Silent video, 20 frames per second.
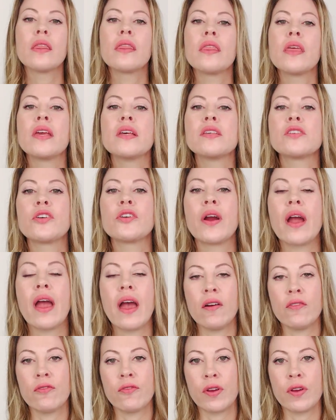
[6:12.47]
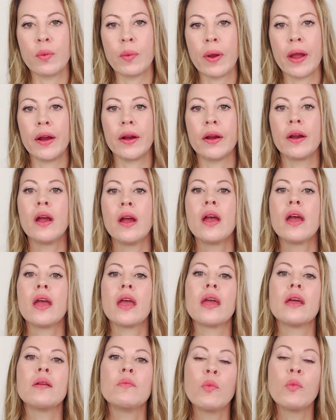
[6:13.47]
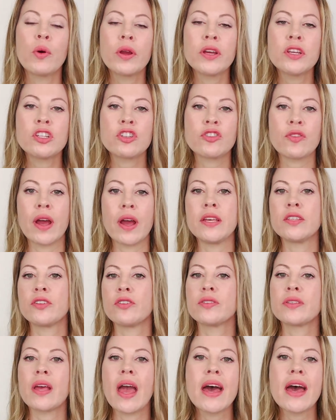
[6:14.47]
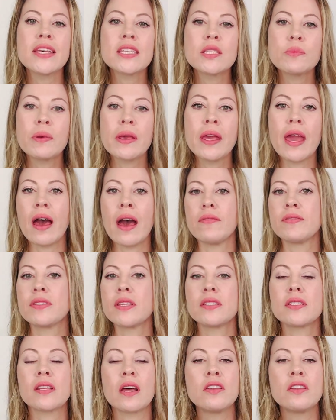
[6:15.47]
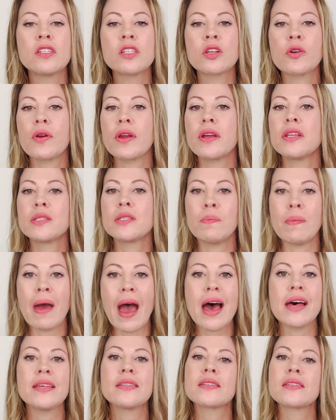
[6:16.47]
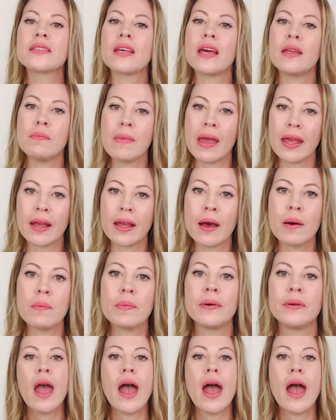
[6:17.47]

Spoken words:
These are everywhere in moisturizers, SPFs, sunscreens, masks, and makeup.